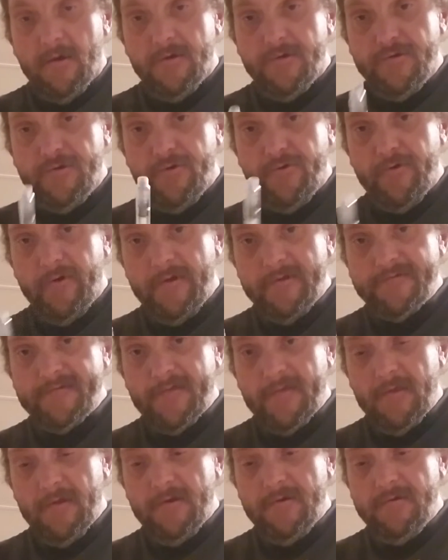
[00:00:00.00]
your
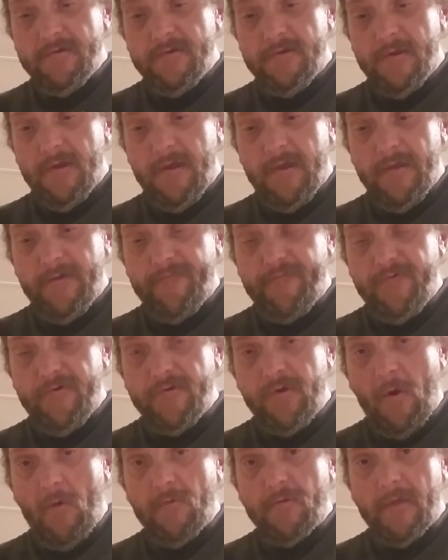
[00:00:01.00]
insulin if you
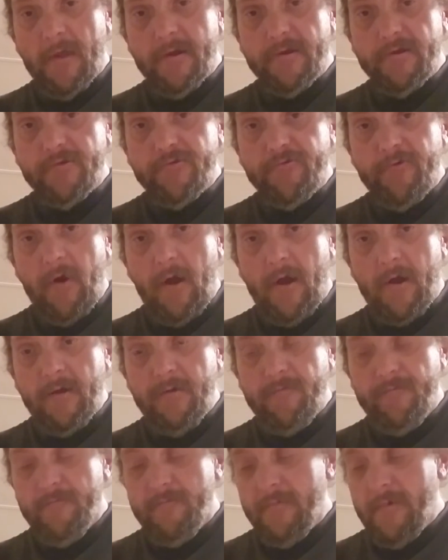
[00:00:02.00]
don't let it
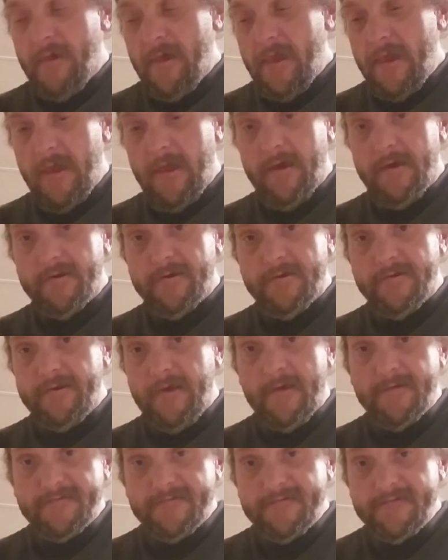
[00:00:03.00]
dry, and it
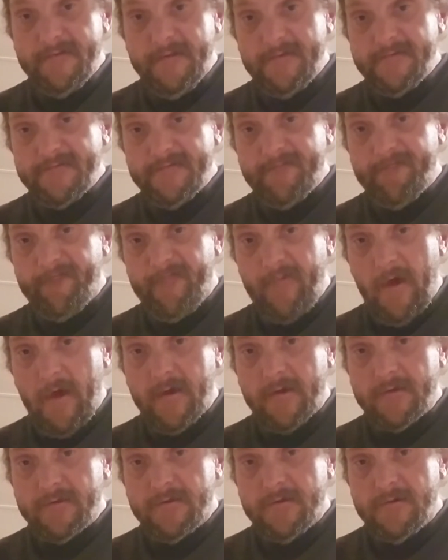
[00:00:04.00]
doesn't
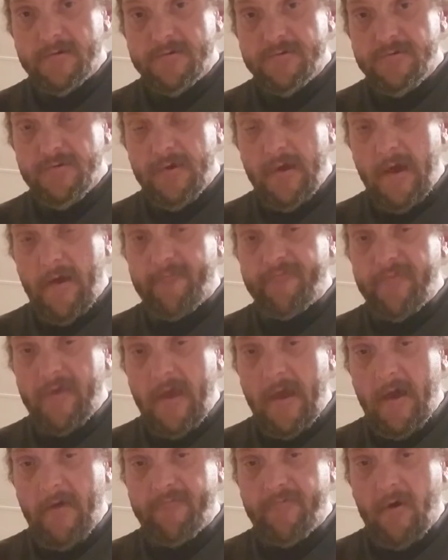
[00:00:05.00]
disinfect. You have to
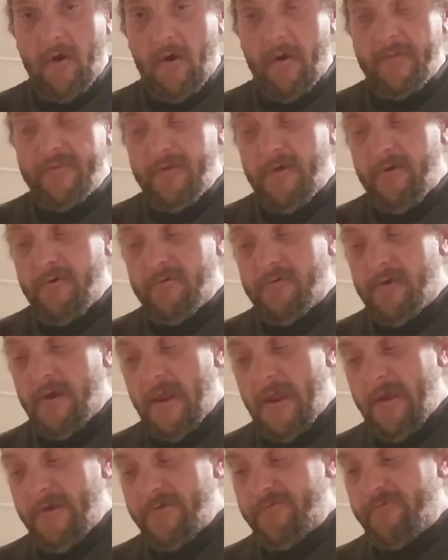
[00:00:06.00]
have it on there
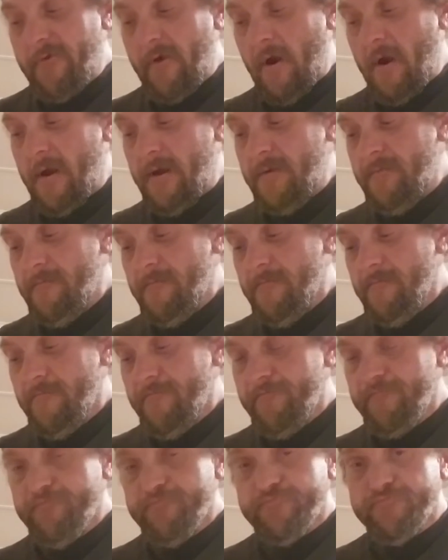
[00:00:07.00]
and dry.
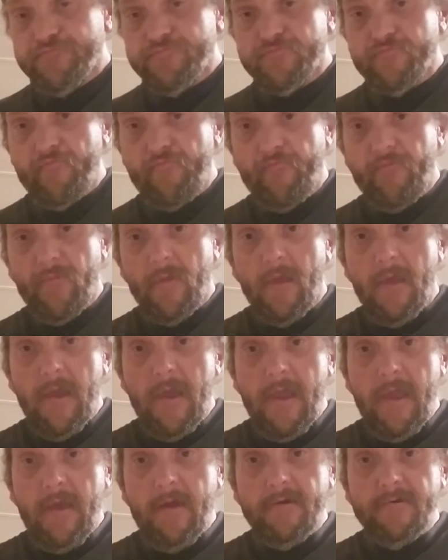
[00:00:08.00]

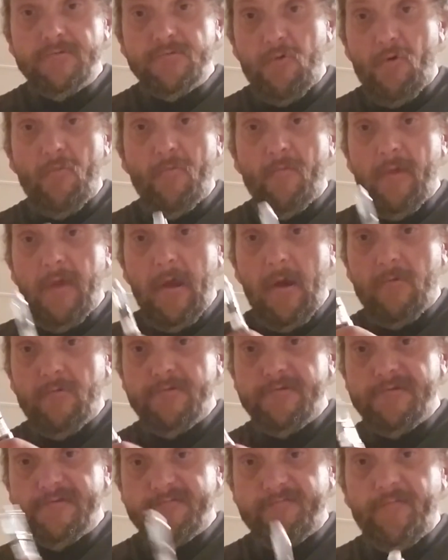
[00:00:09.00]
And normally I
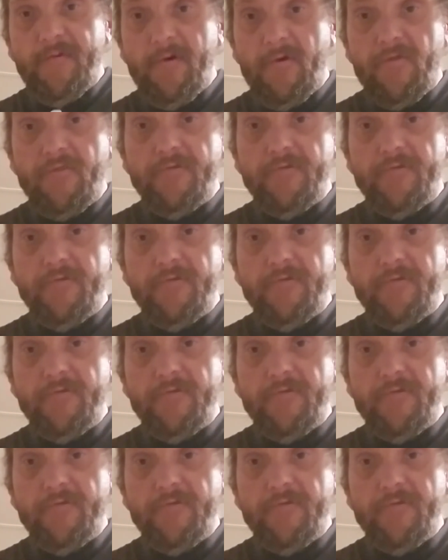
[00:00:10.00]
would just peel